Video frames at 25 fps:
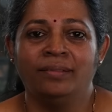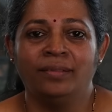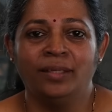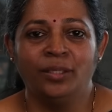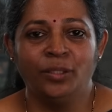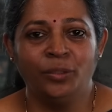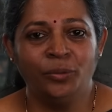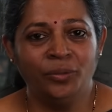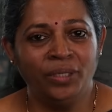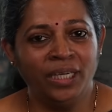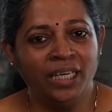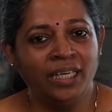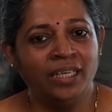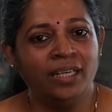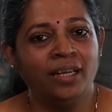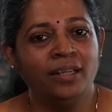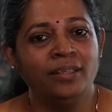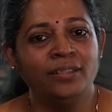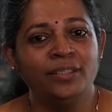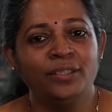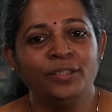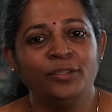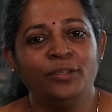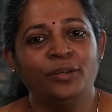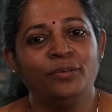The unique
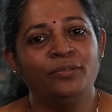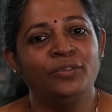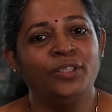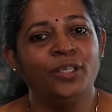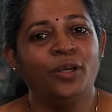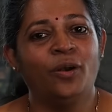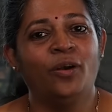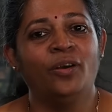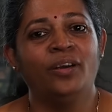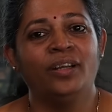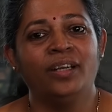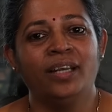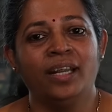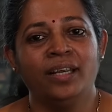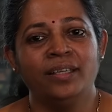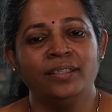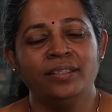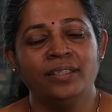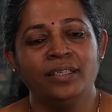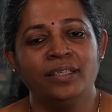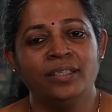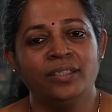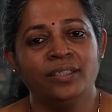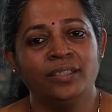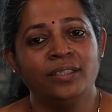culture of the
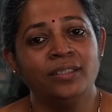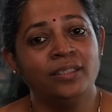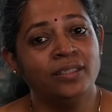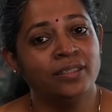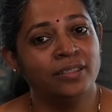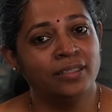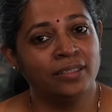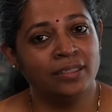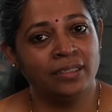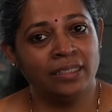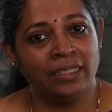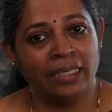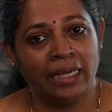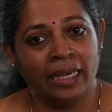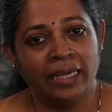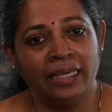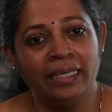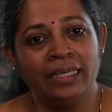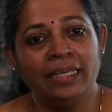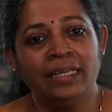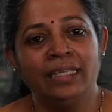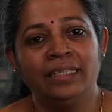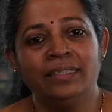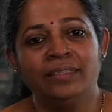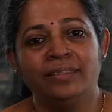organization is
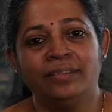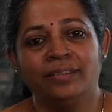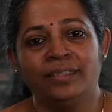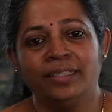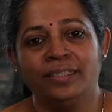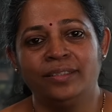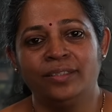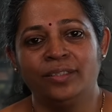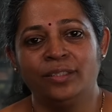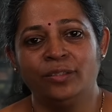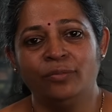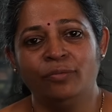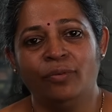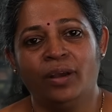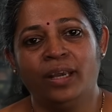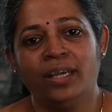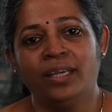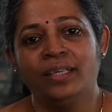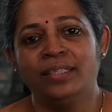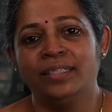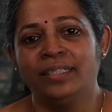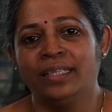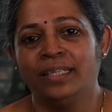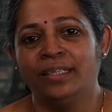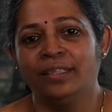likely the reason why
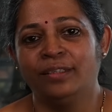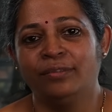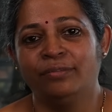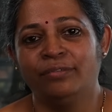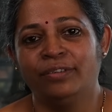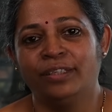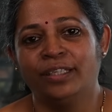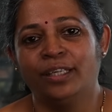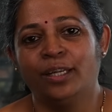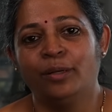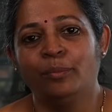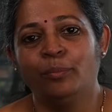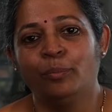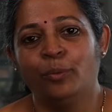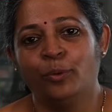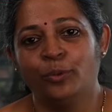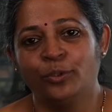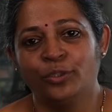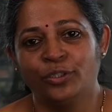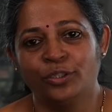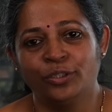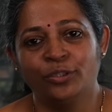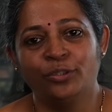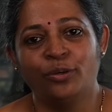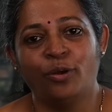a significant
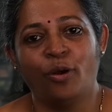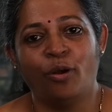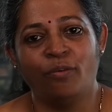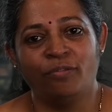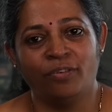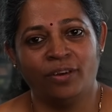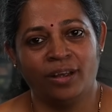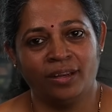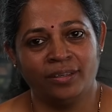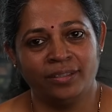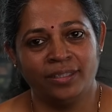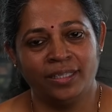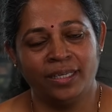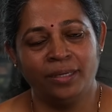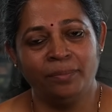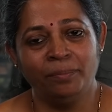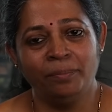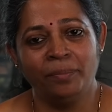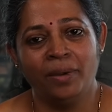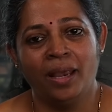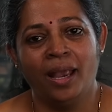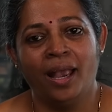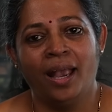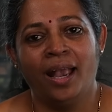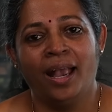portion of our
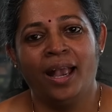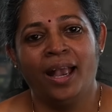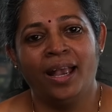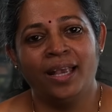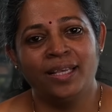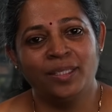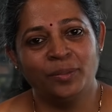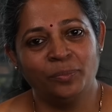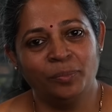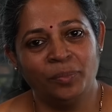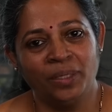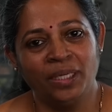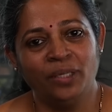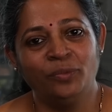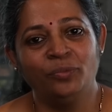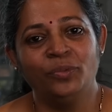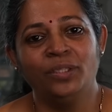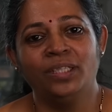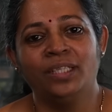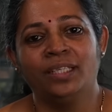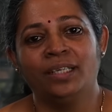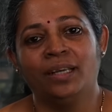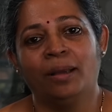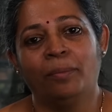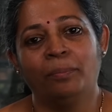team has been
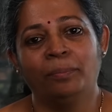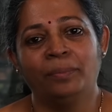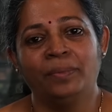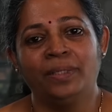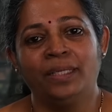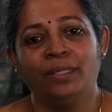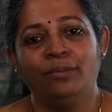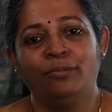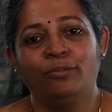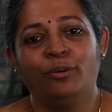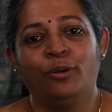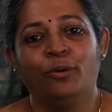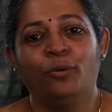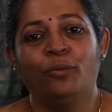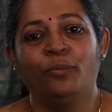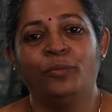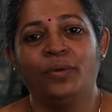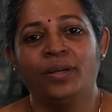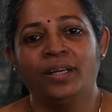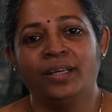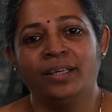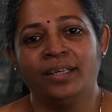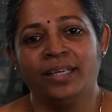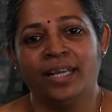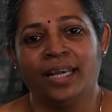with the company for
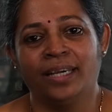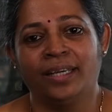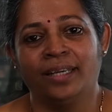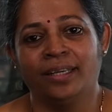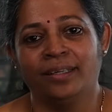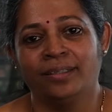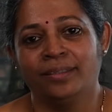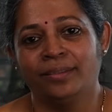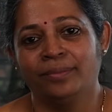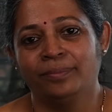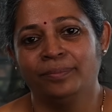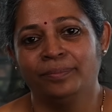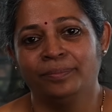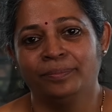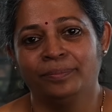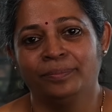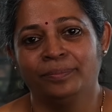over a decade.